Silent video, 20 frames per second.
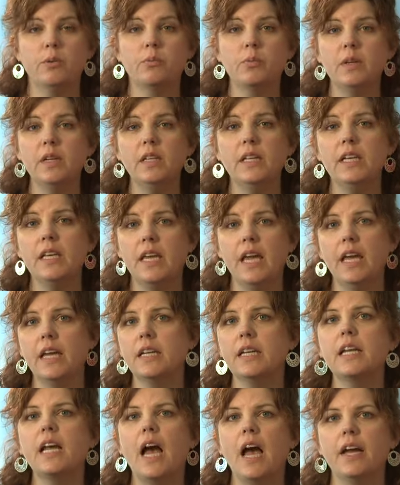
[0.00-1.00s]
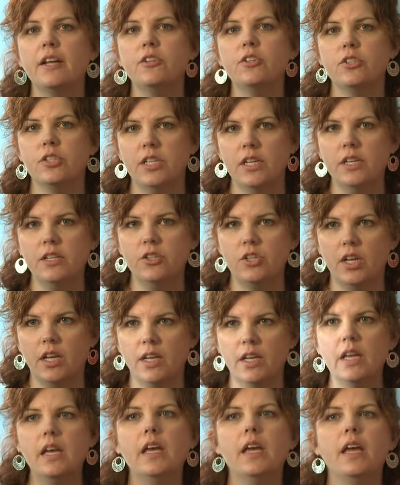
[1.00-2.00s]
it really can guide your
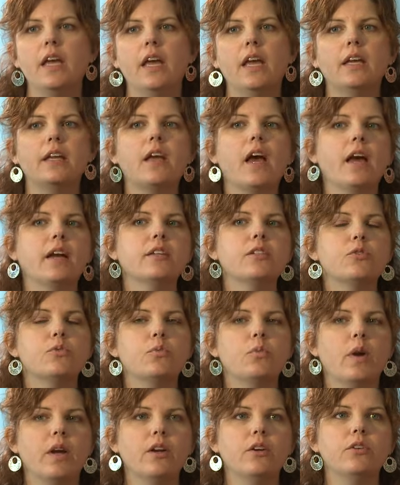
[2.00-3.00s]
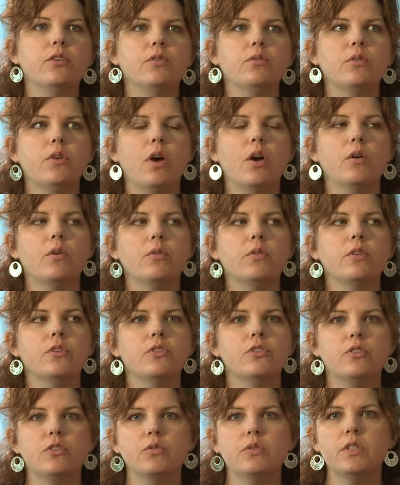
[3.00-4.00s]
teaching. It guides where you know the
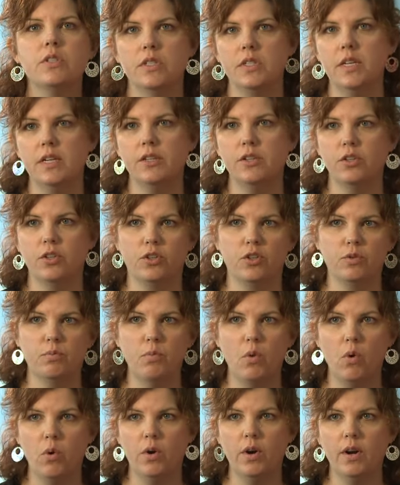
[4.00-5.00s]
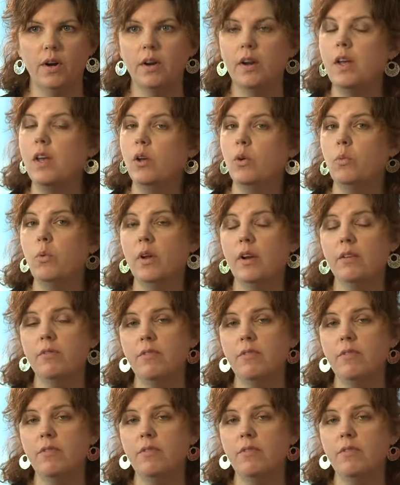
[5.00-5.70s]
students need to learn more, what